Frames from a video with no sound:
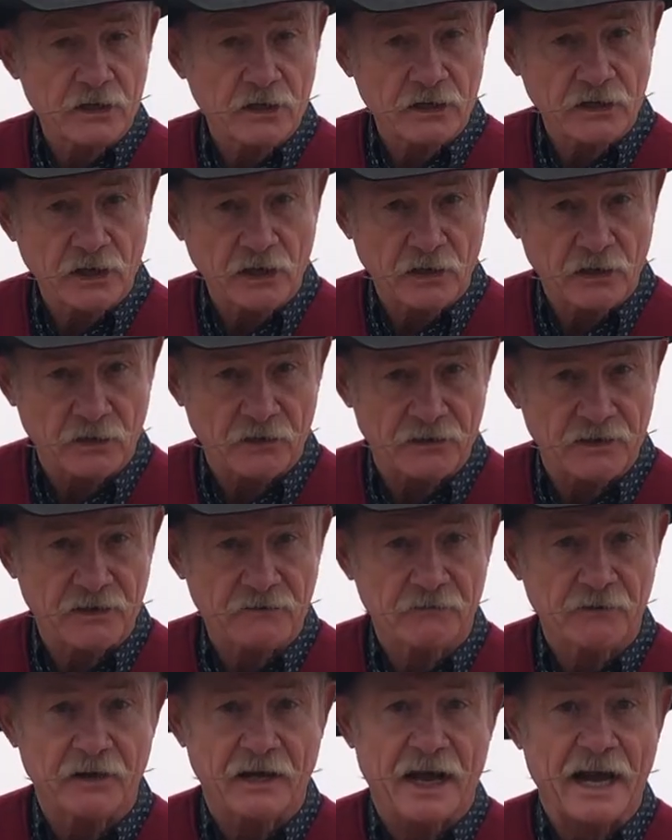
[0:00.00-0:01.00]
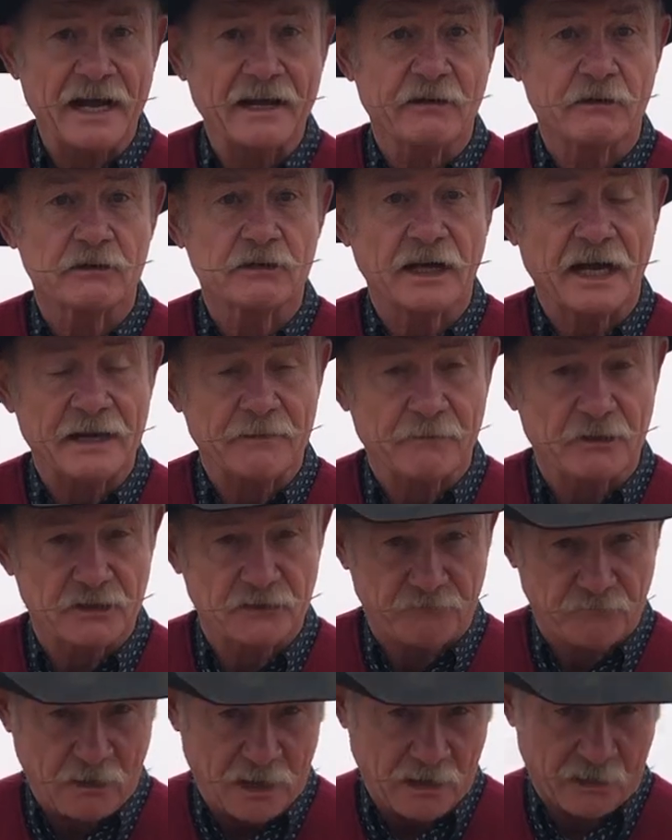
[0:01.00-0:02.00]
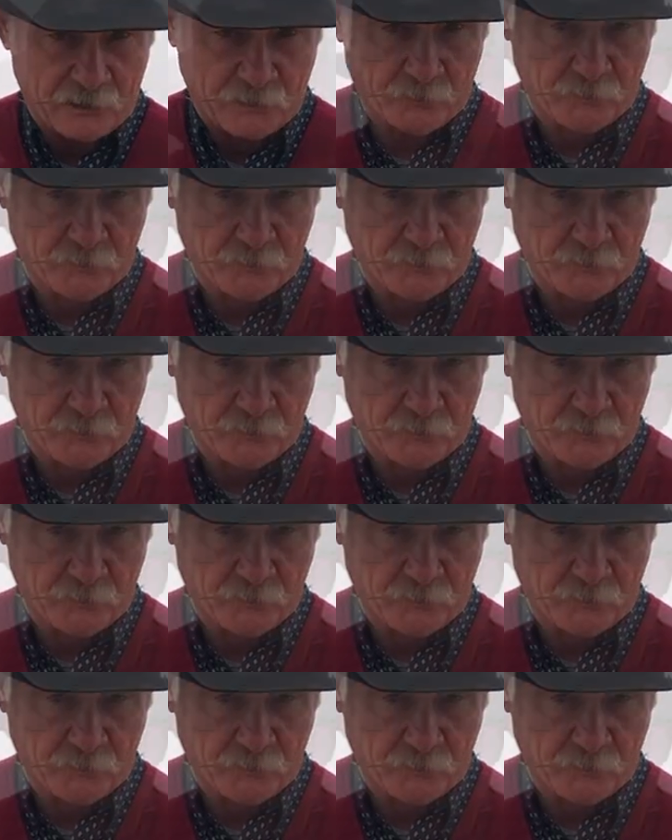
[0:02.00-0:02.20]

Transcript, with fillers: cook a little different, ain't going to take much fire